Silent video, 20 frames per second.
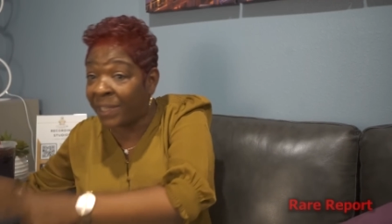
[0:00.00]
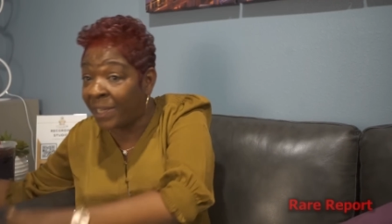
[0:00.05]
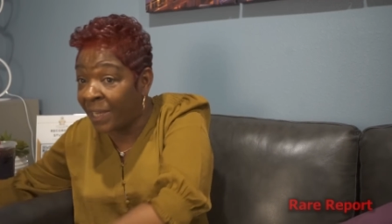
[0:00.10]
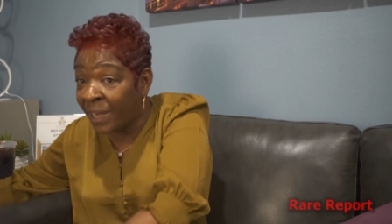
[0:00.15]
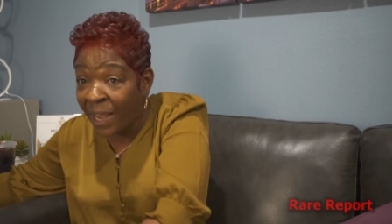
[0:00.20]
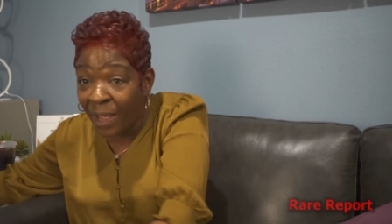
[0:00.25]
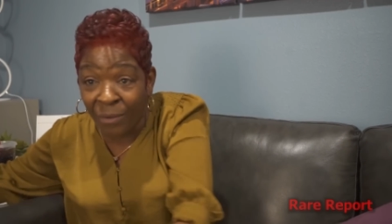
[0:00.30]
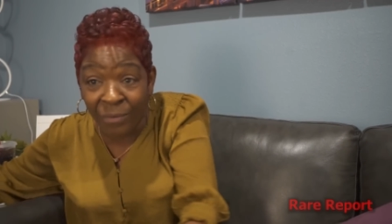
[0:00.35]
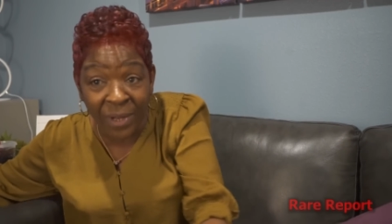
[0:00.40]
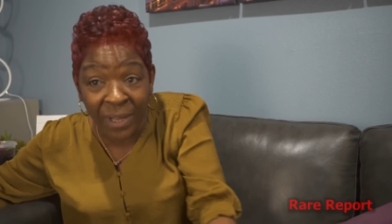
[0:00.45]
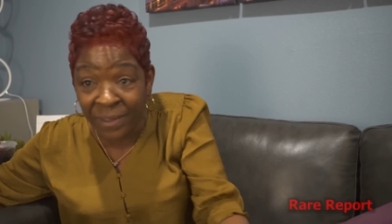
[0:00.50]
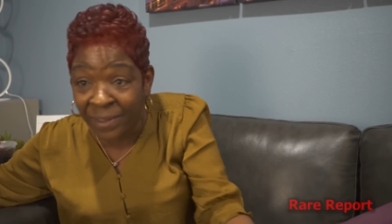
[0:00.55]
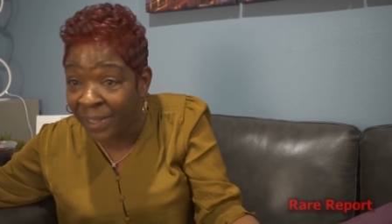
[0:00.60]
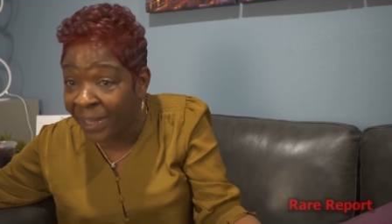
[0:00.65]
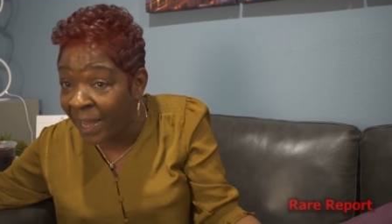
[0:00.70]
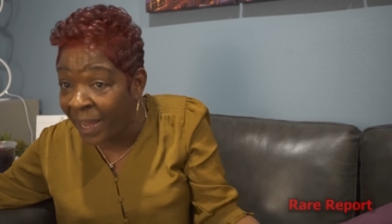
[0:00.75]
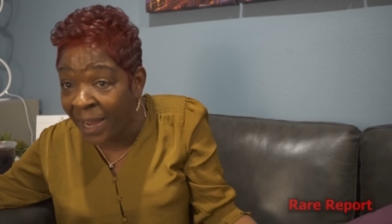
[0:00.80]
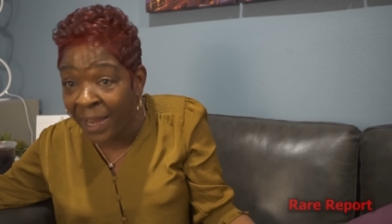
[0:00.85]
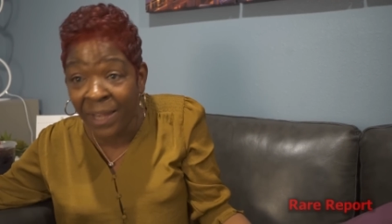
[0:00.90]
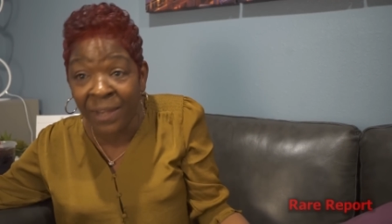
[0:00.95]
get out at
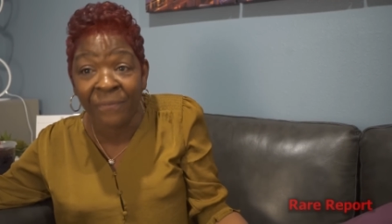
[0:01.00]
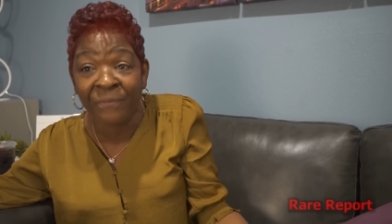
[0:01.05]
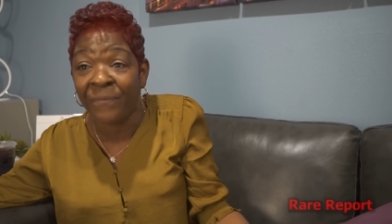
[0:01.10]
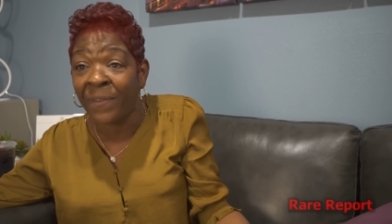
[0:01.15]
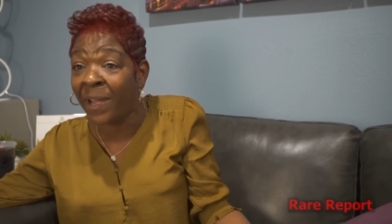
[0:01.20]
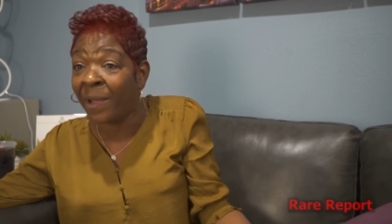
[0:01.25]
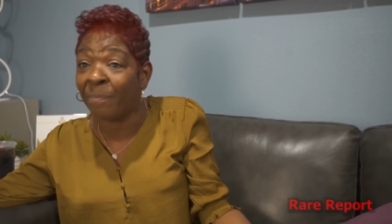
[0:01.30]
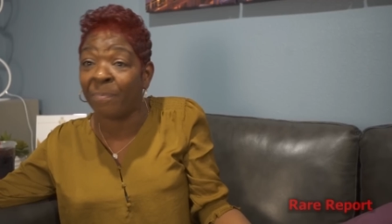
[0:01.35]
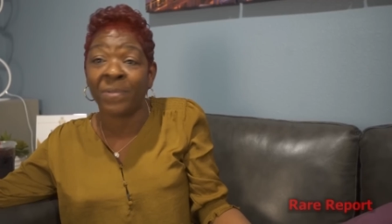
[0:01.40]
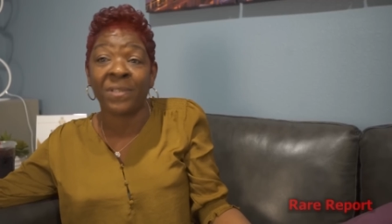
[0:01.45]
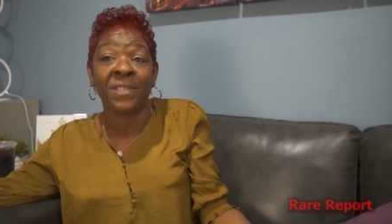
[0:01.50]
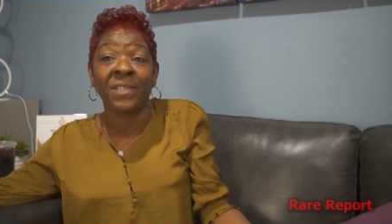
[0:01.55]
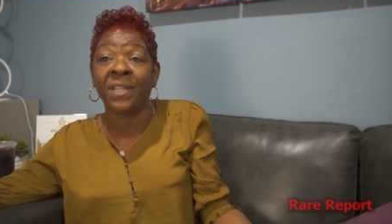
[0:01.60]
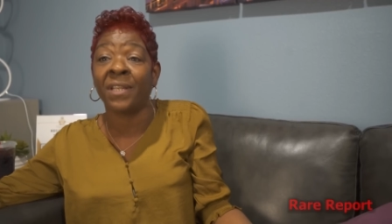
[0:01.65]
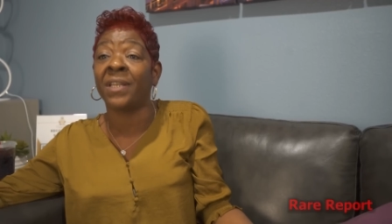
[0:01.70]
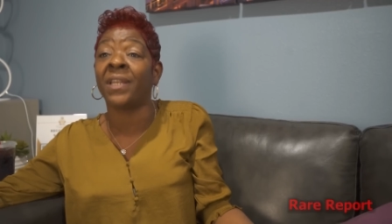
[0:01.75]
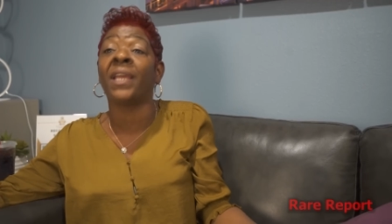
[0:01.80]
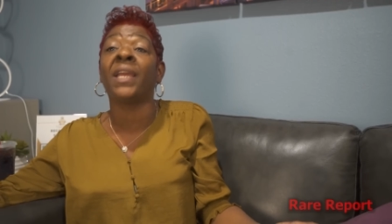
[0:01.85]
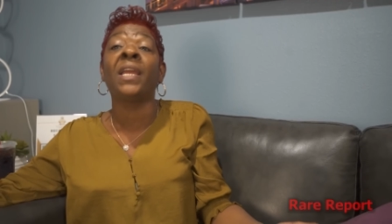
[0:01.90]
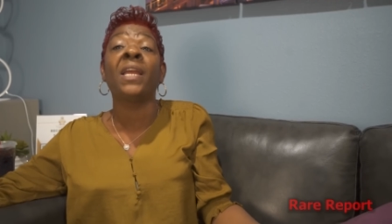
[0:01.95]
the
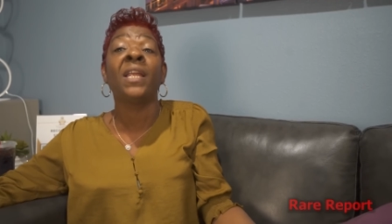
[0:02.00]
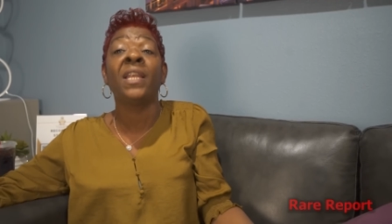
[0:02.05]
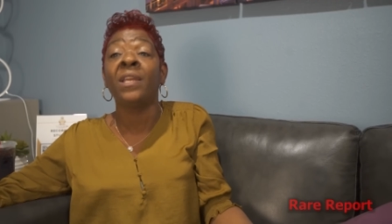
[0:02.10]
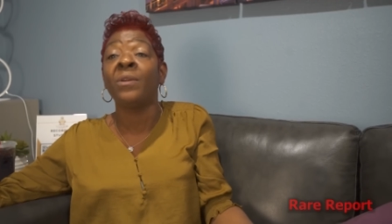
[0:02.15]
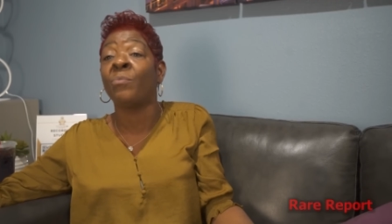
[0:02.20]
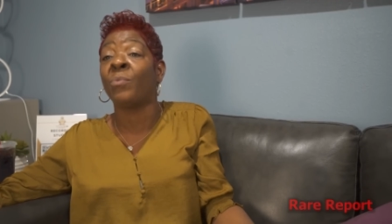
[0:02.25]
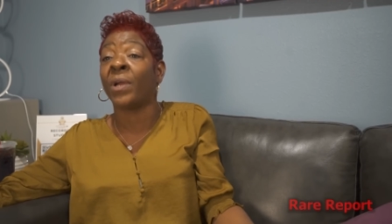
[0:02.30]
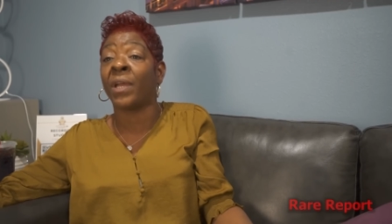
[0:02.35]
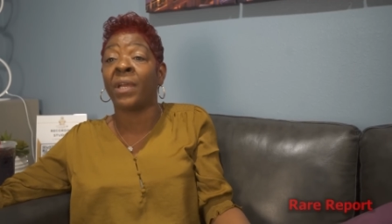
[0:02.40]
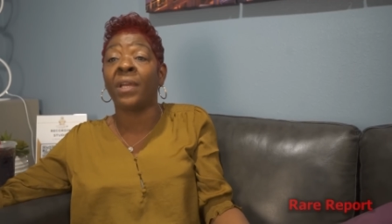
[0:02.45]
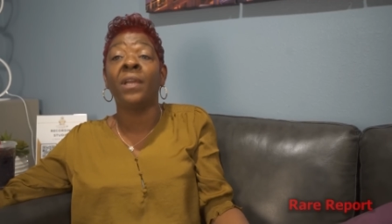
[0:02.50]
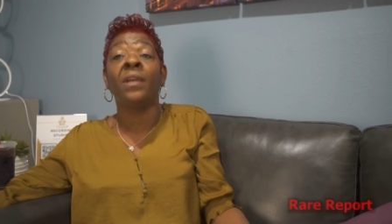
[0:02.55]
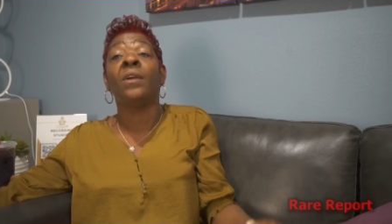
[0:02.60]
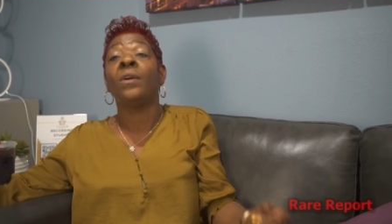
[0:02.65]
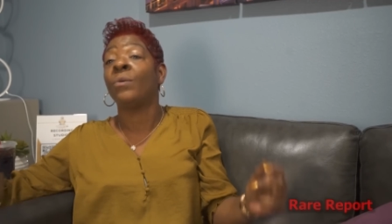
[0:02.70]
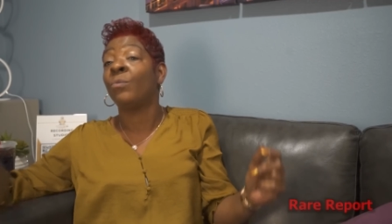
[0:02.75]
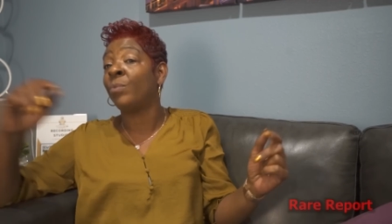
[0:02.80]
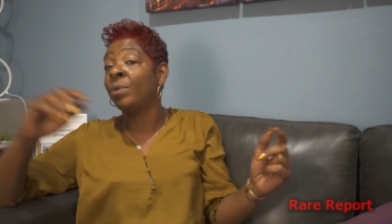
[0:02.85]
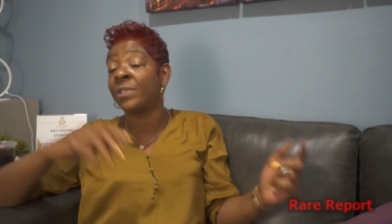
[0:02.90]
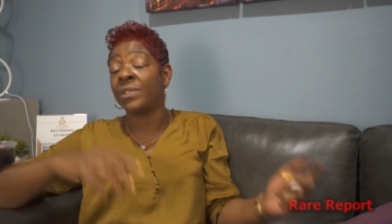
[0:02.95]
85% anyway.
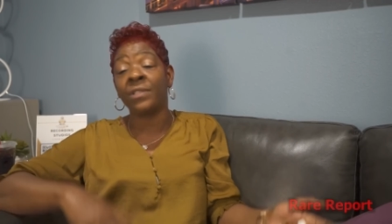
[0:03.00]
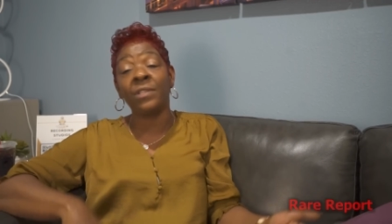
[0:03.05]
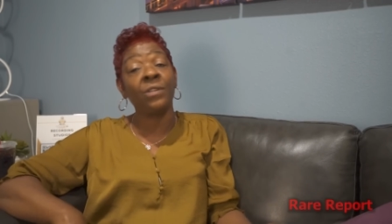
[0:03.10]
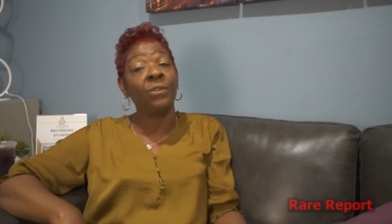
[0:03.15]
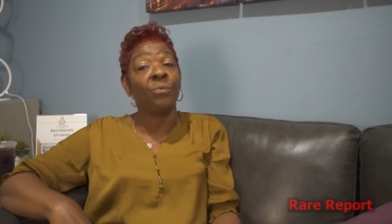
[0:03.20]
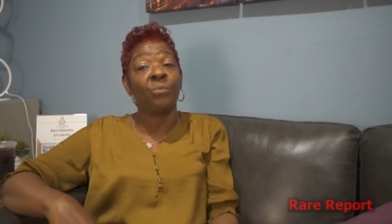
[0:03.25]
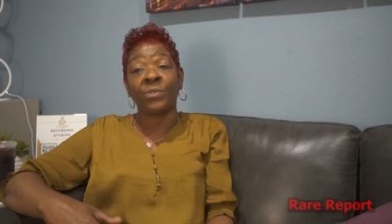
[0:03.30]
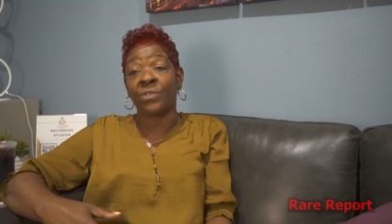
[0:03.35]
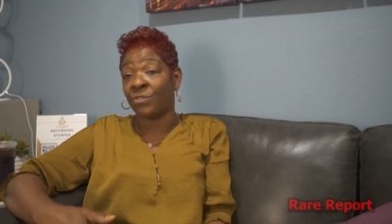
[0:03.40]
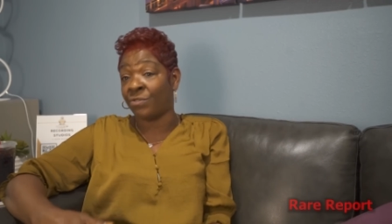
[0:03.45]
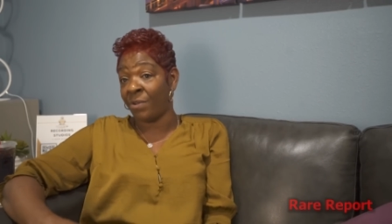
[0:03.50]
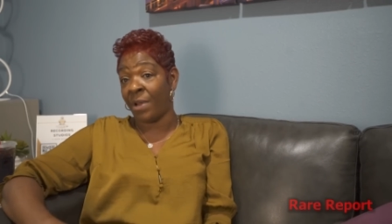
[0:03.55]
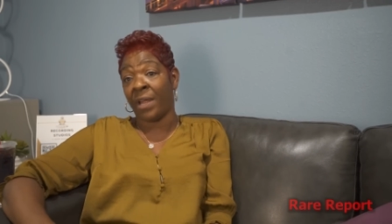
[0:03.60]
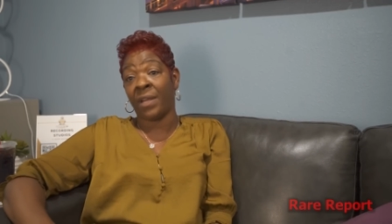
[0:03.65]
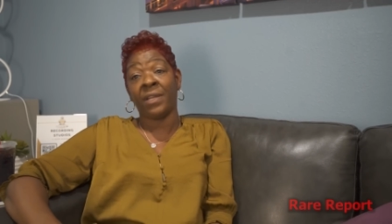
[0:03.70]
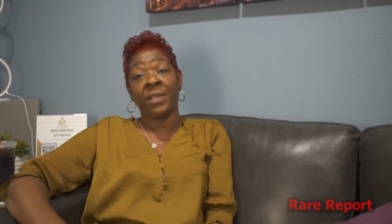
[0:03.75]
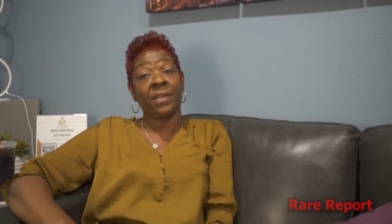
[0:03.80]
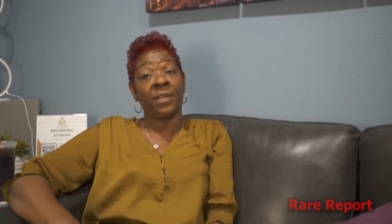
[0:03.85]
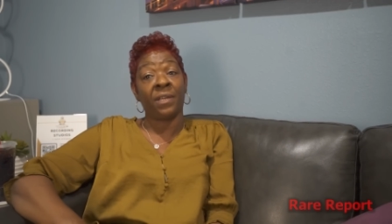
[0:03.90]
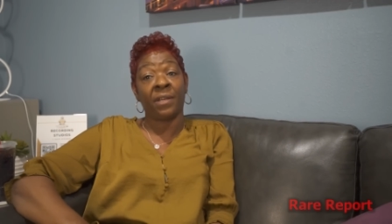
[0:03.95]
We still was
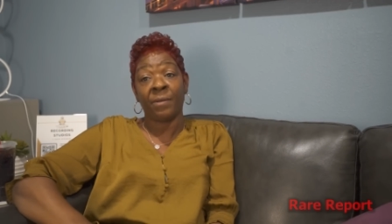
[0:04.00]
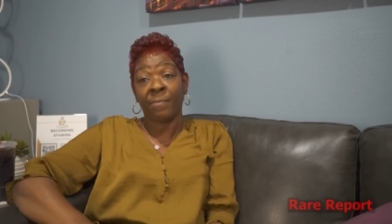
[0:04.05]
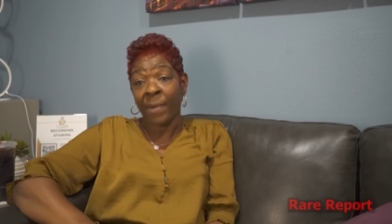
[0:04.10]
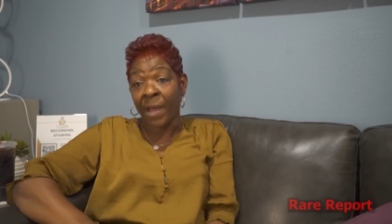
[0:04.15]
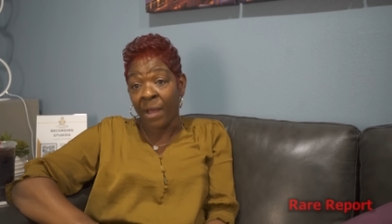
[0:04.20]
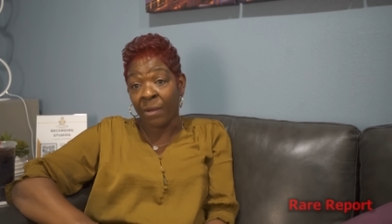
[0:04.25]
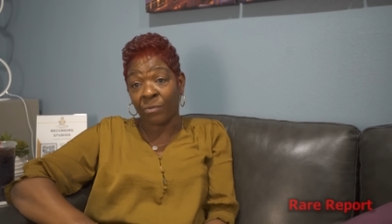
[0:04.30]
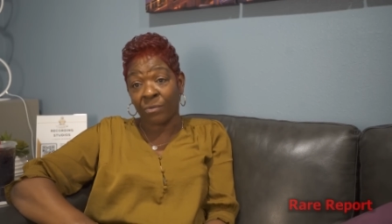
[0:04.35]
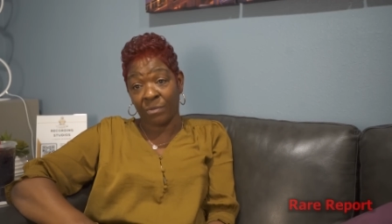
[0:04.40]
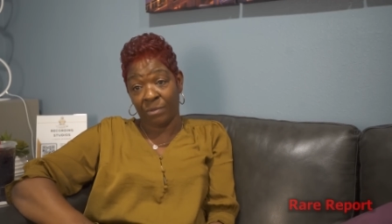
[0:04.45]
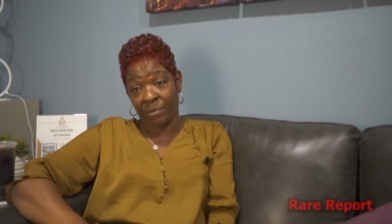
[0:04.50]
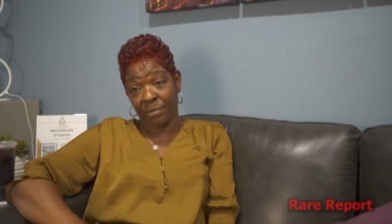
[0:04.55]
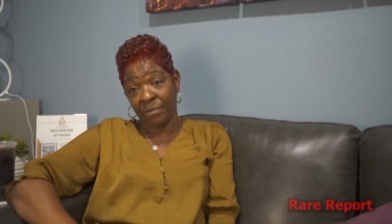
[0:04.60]
trying to get him out.